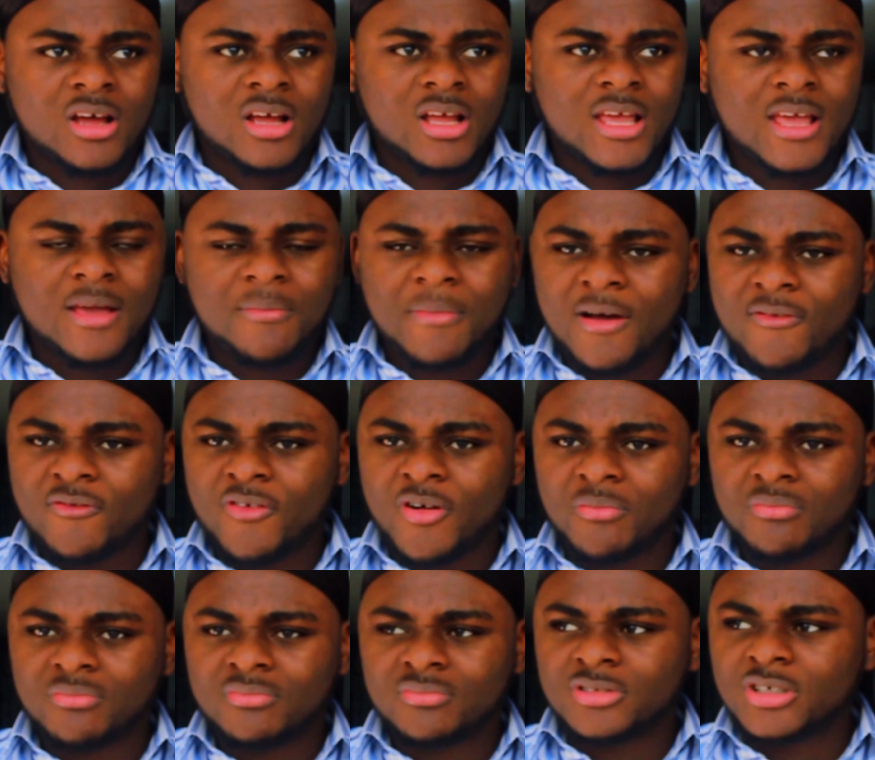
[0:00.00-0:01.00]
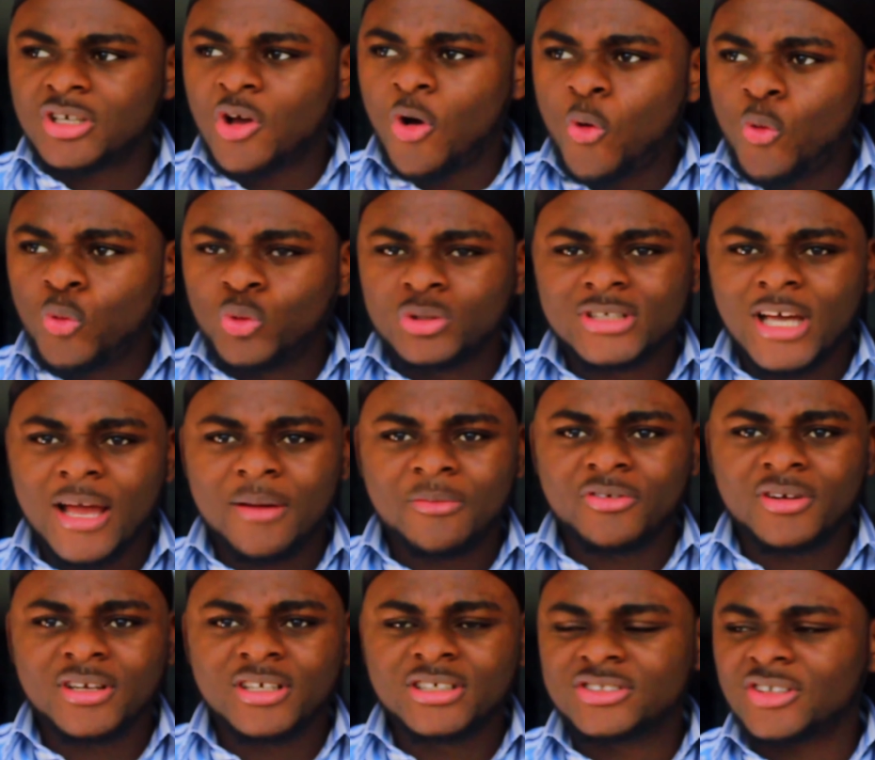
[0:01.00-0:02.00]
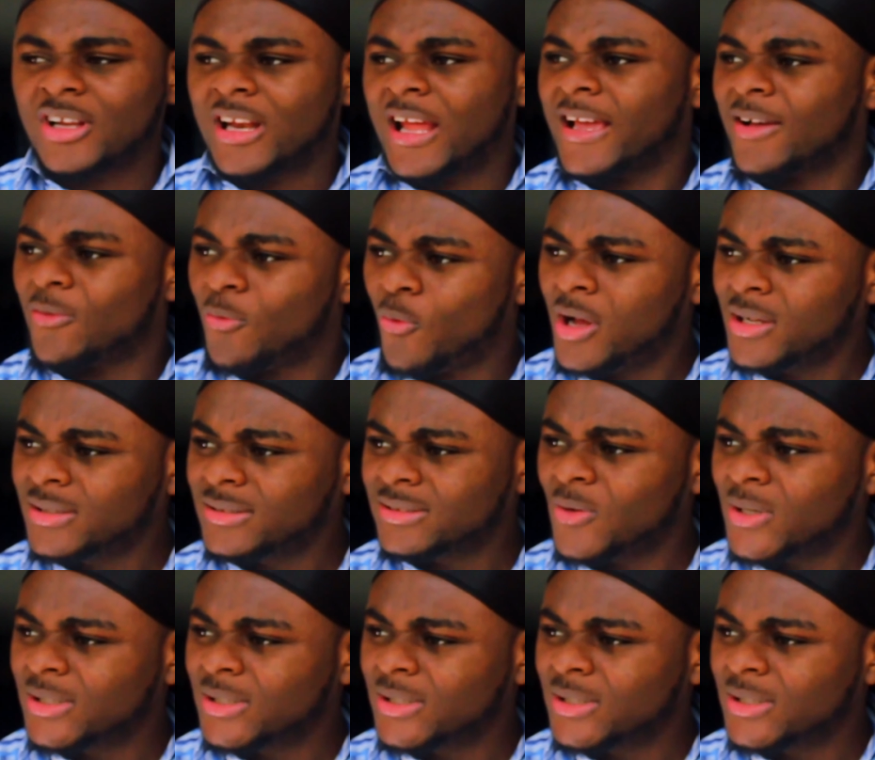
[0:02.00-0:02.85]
came out from the old time religion. Like what